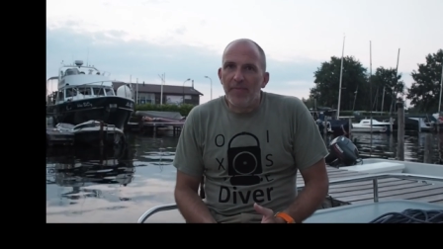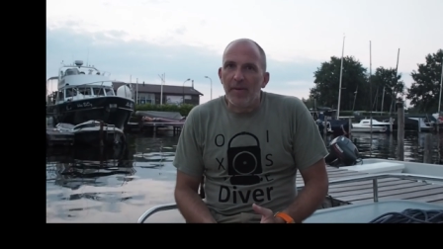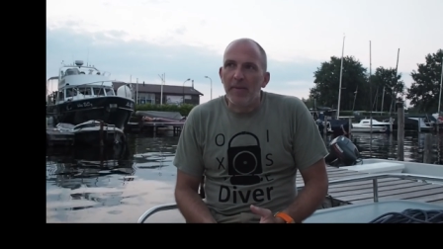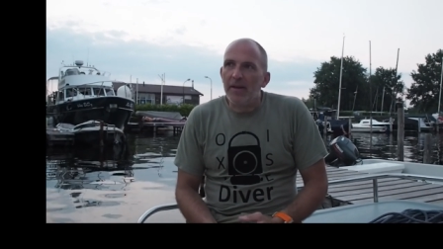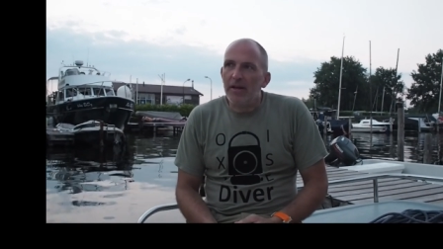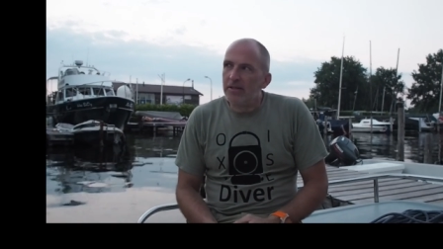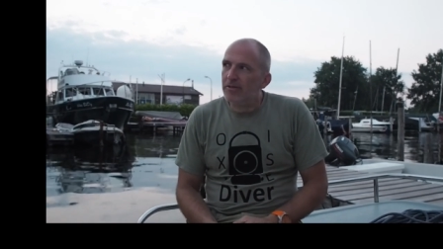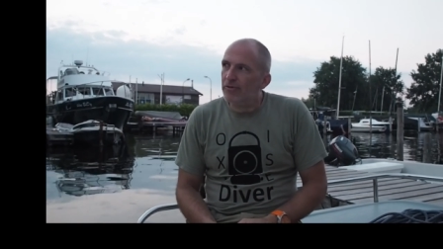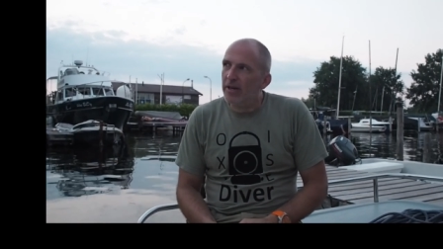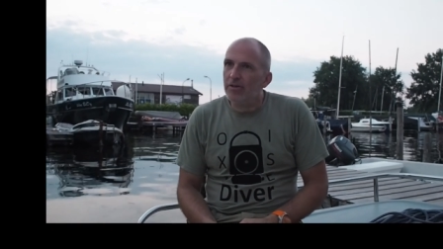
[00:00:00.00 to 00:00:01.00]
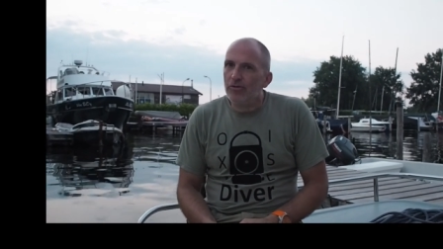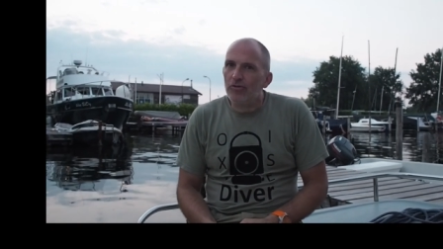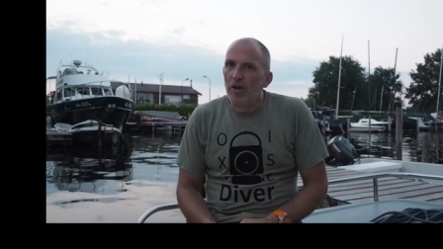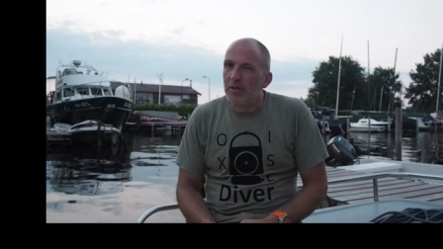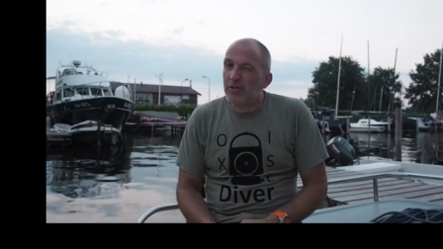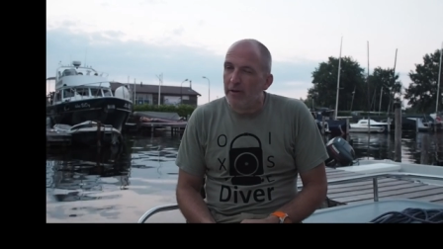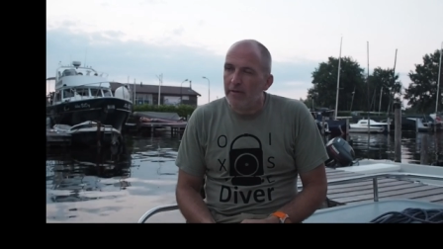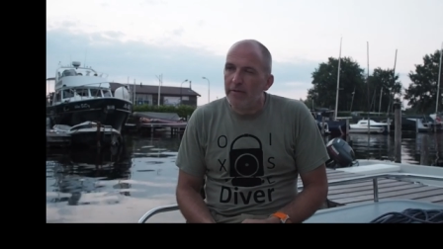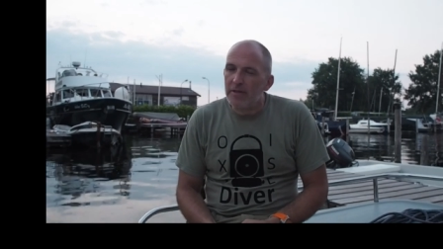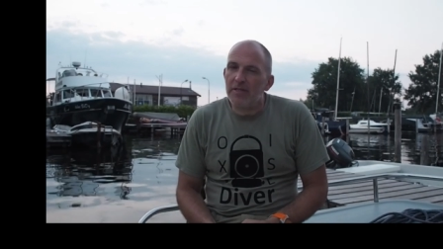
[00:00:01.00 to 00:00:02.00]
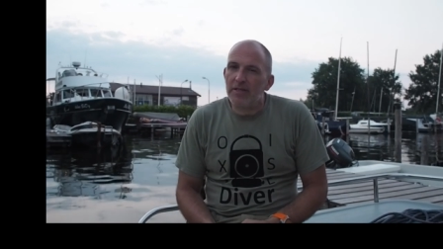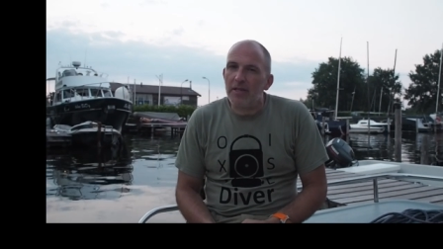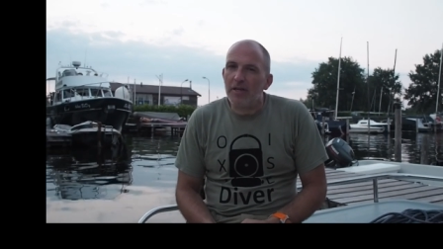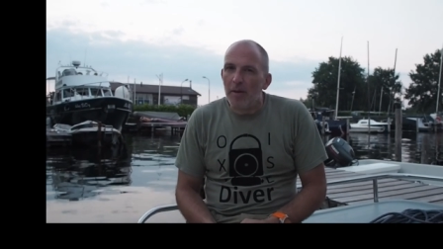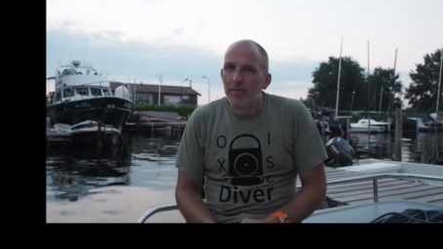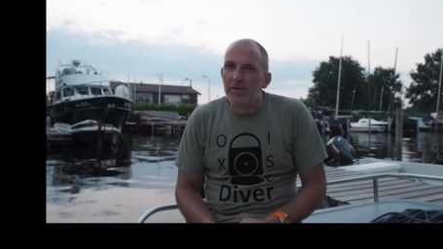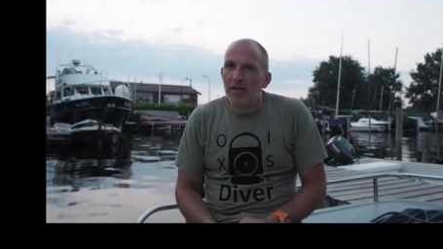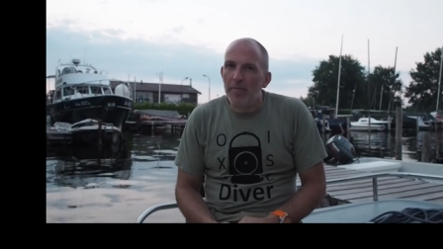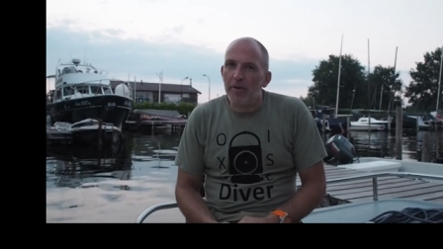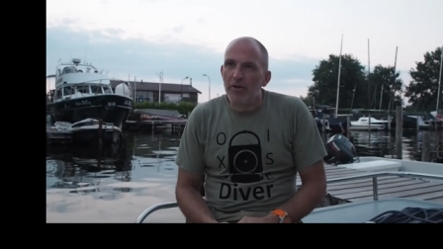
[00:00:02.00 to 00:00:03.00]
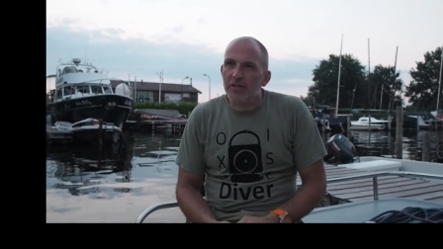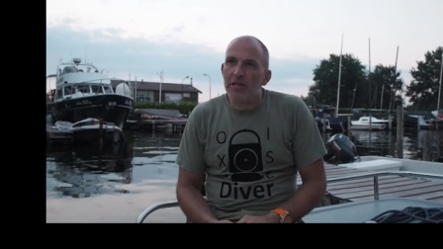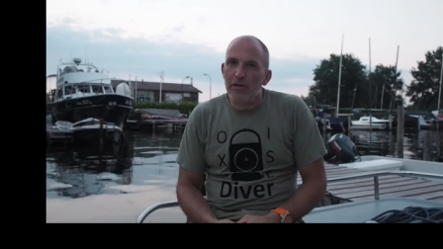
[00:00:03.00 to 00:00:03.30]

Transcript: I mean, I ran into trouble traveling with this thing a couple of times because it